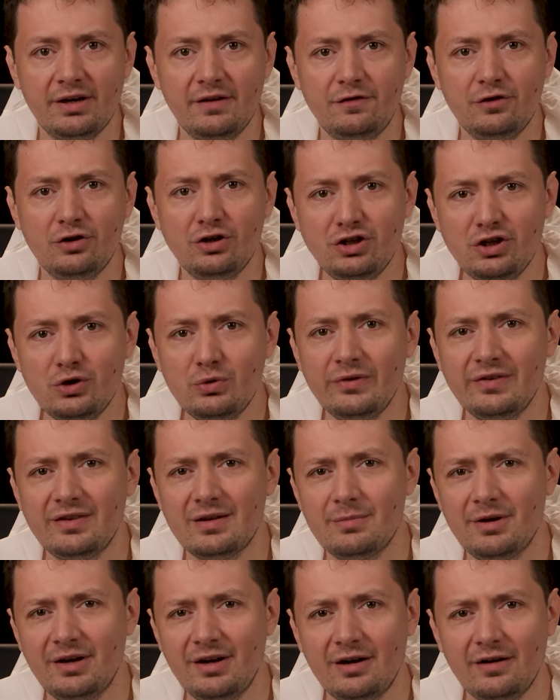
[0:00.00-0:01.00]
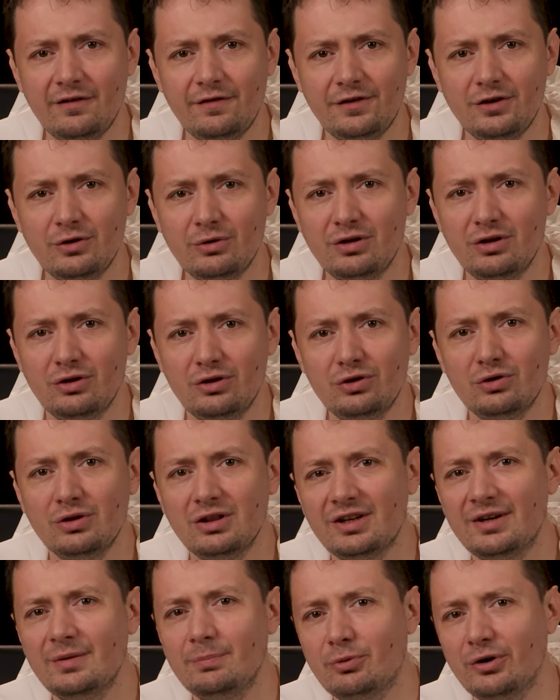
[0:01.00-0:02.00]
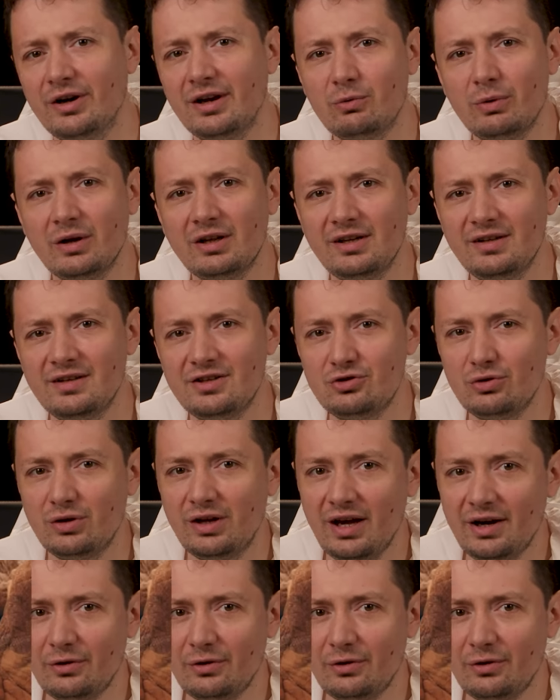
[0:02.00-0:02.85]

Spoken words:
you use them enough, you learn pretty quickly that you can't